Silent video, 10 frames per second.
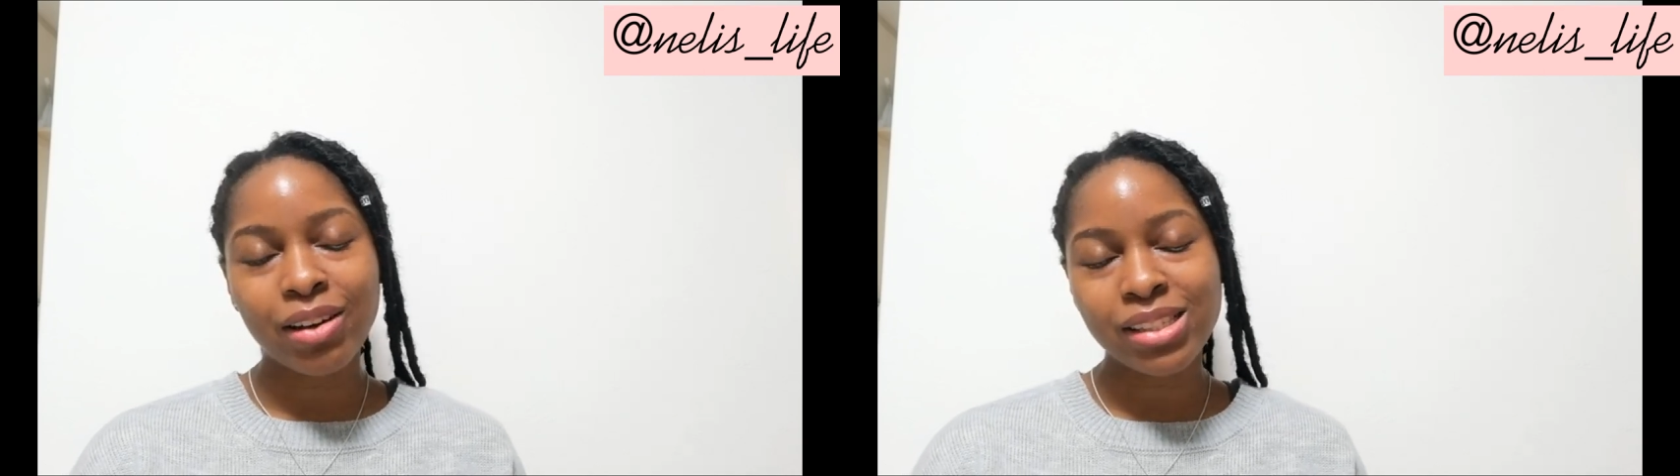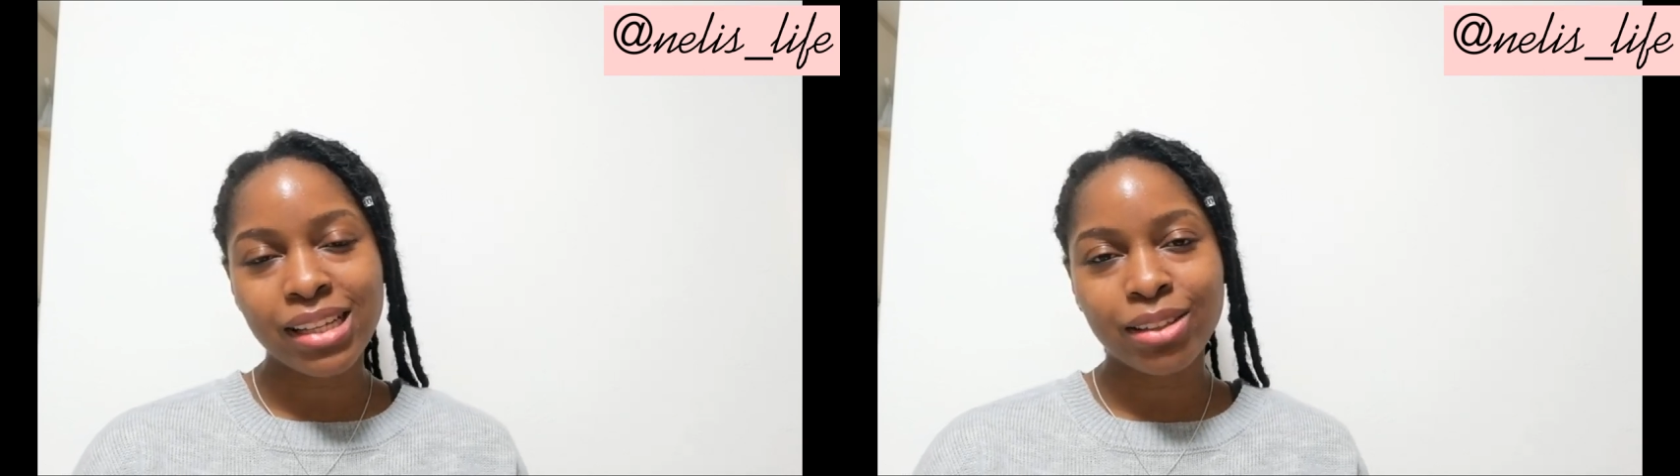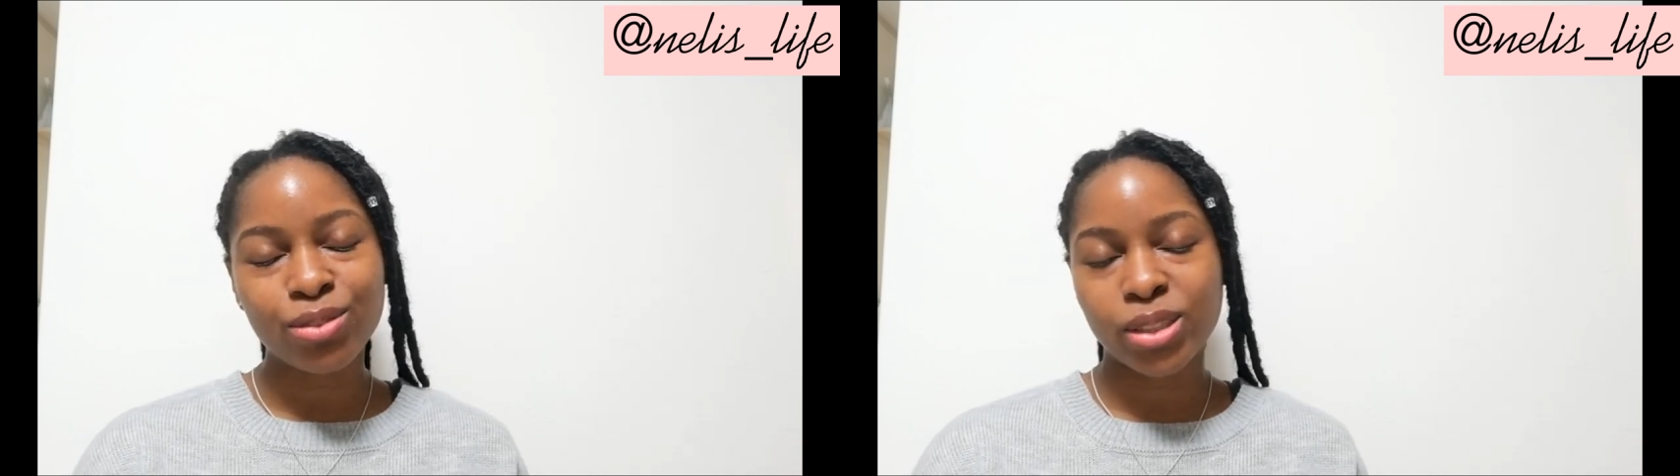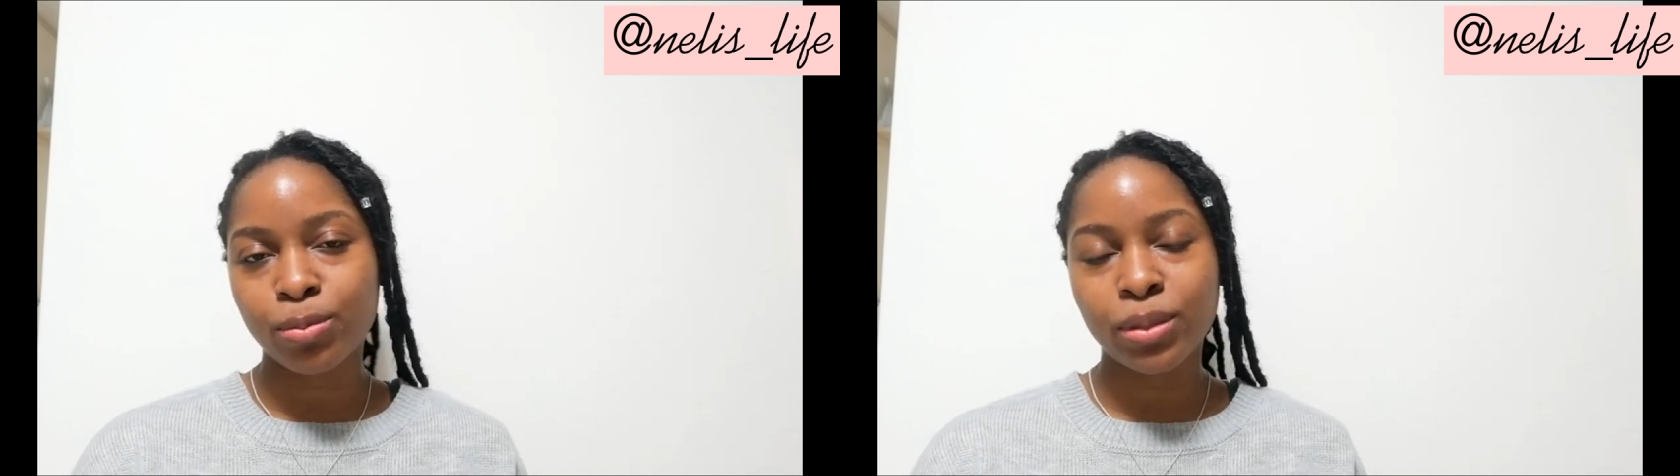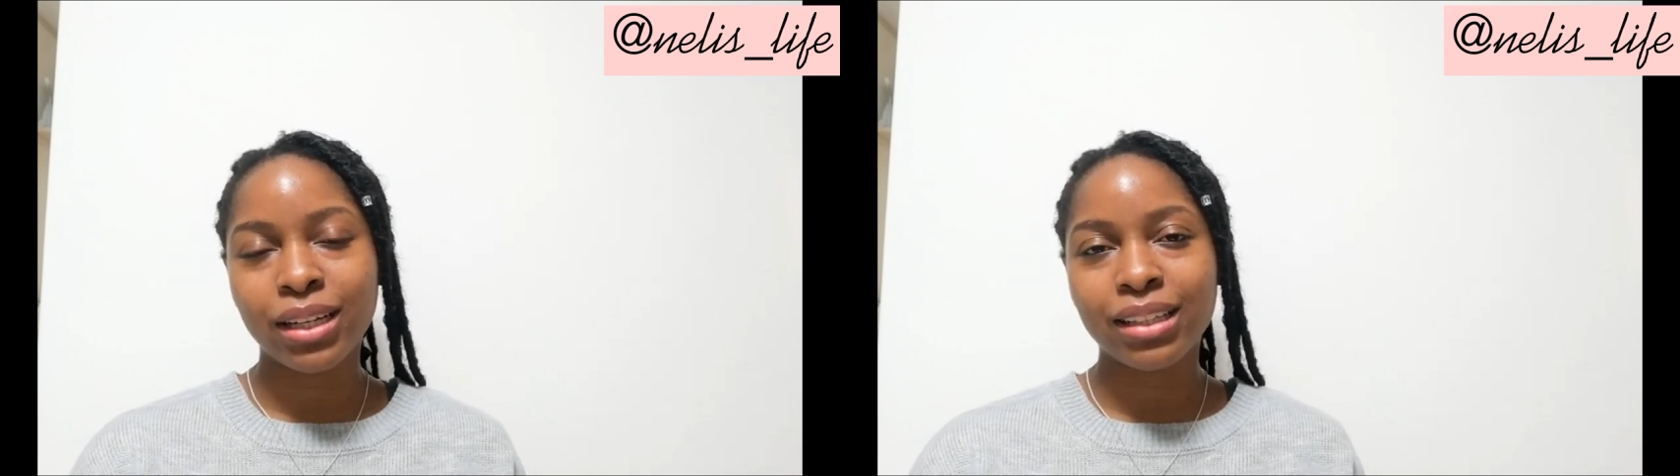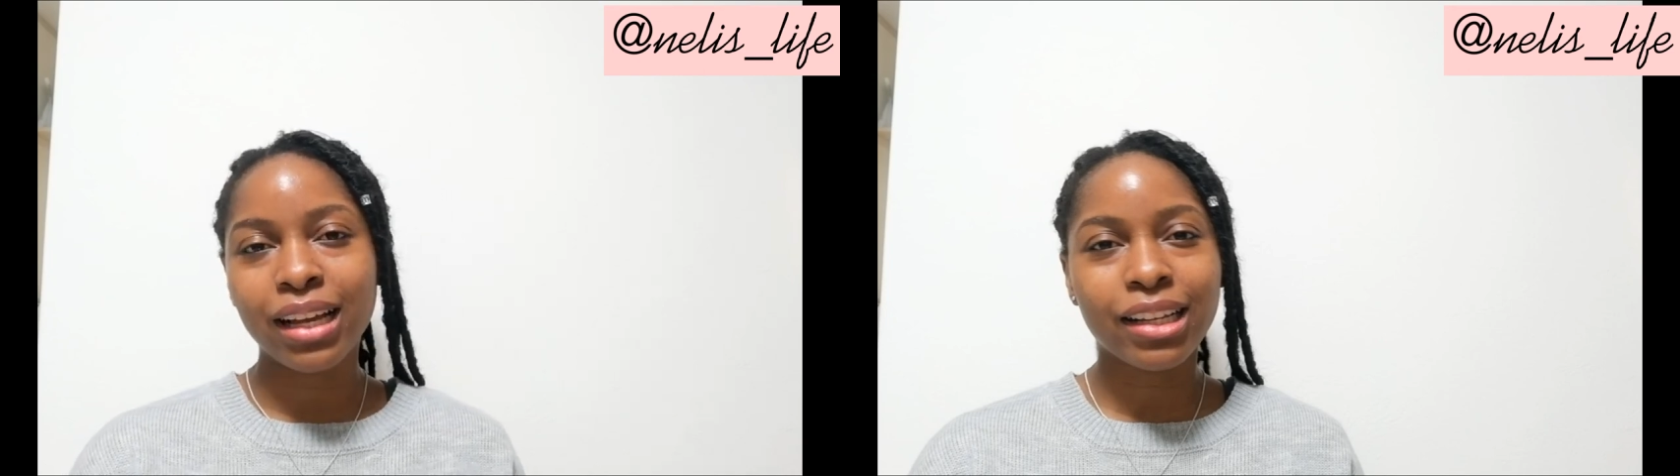outside of Japan